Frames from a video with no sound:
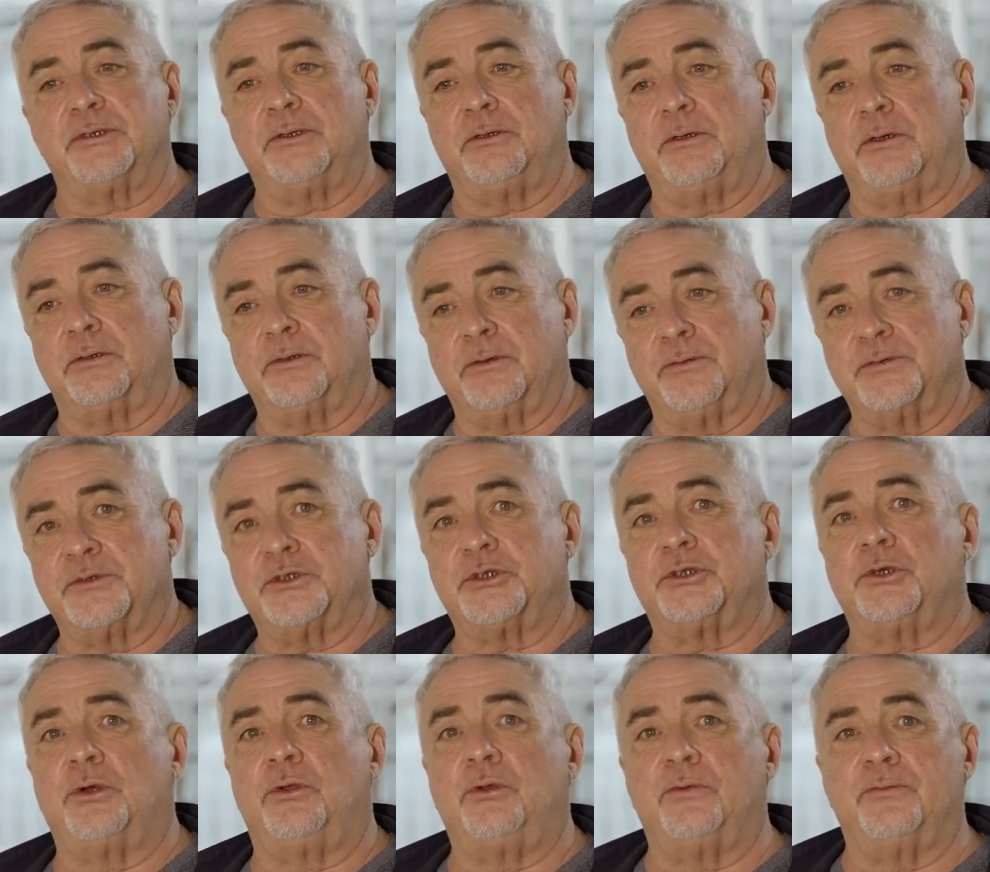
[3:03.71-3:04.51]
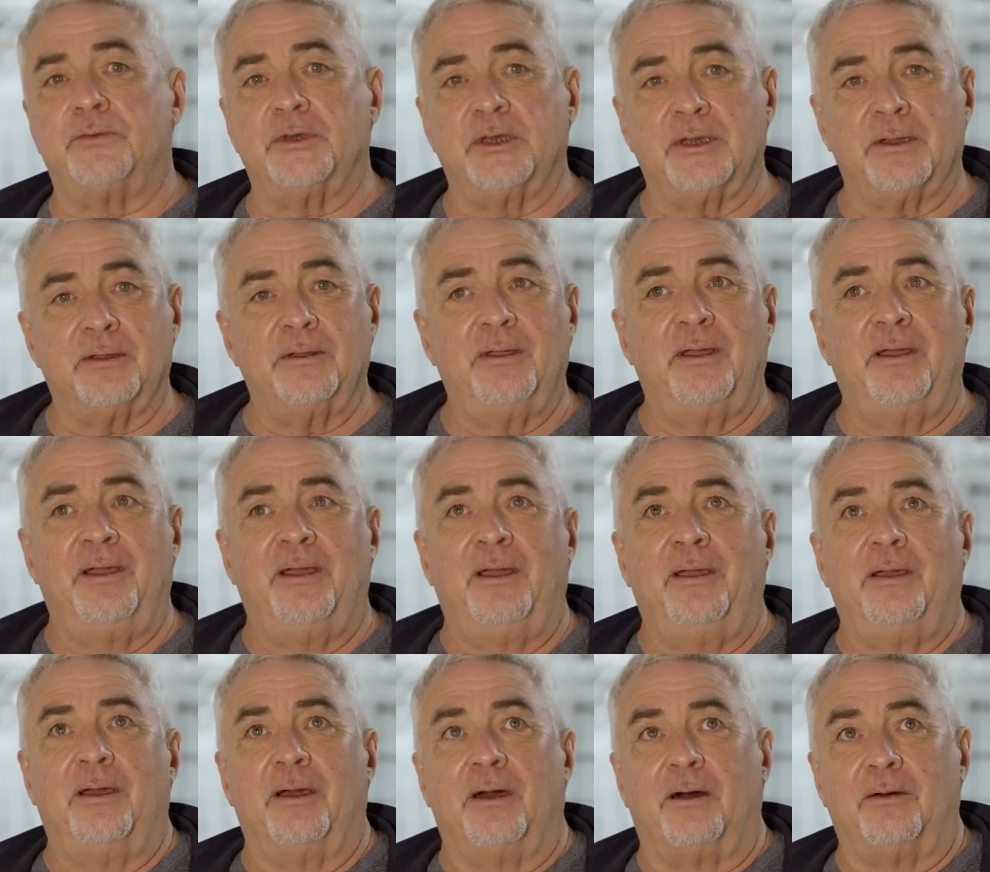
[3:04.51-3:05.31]
a lot of solving
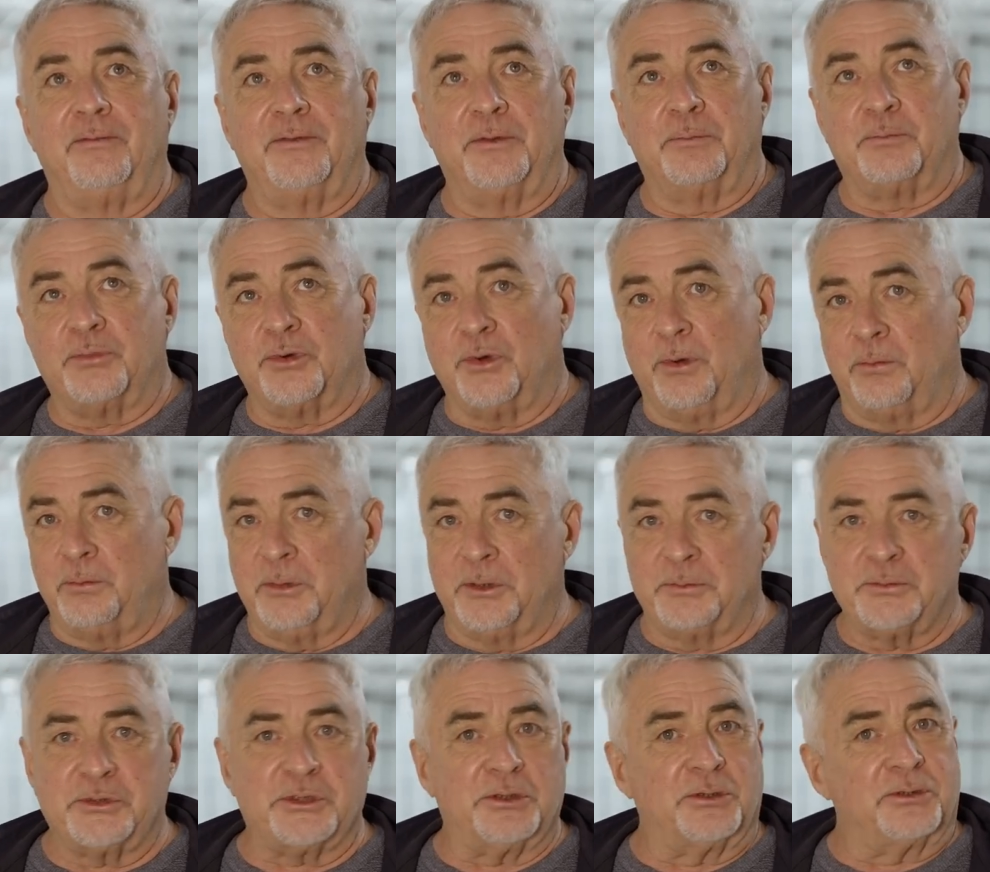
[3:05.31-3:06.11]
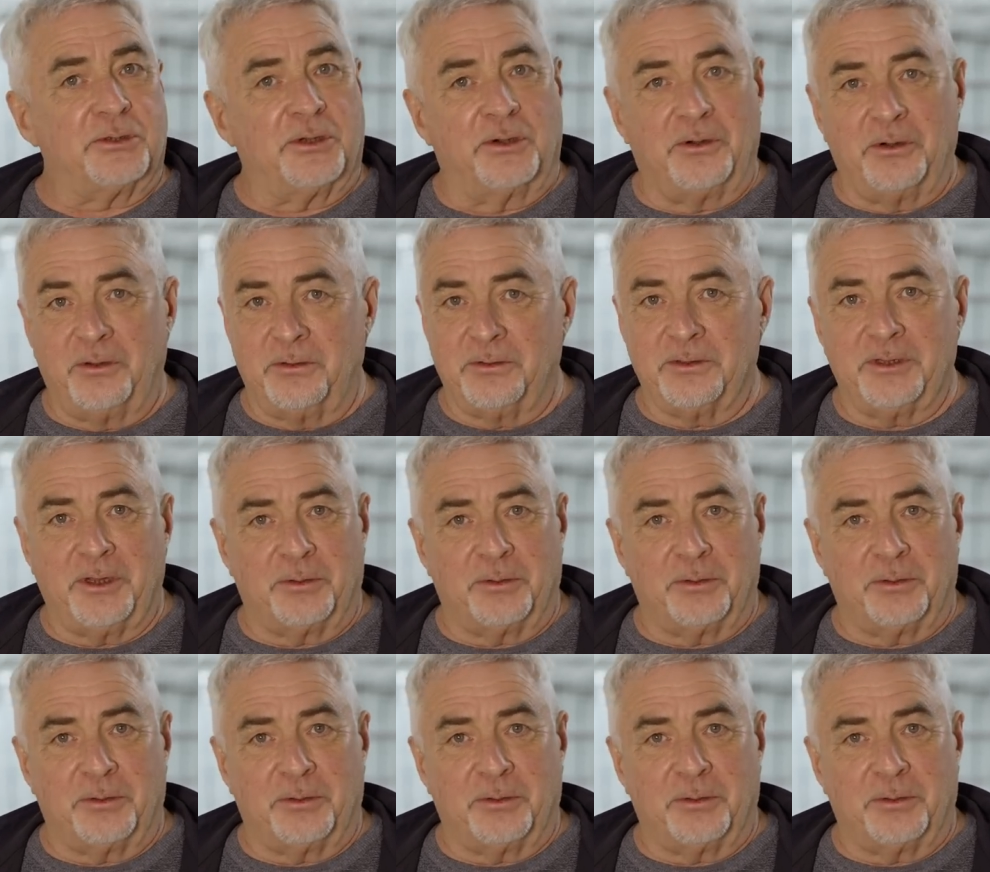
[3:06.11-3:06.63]
of the problems on the whole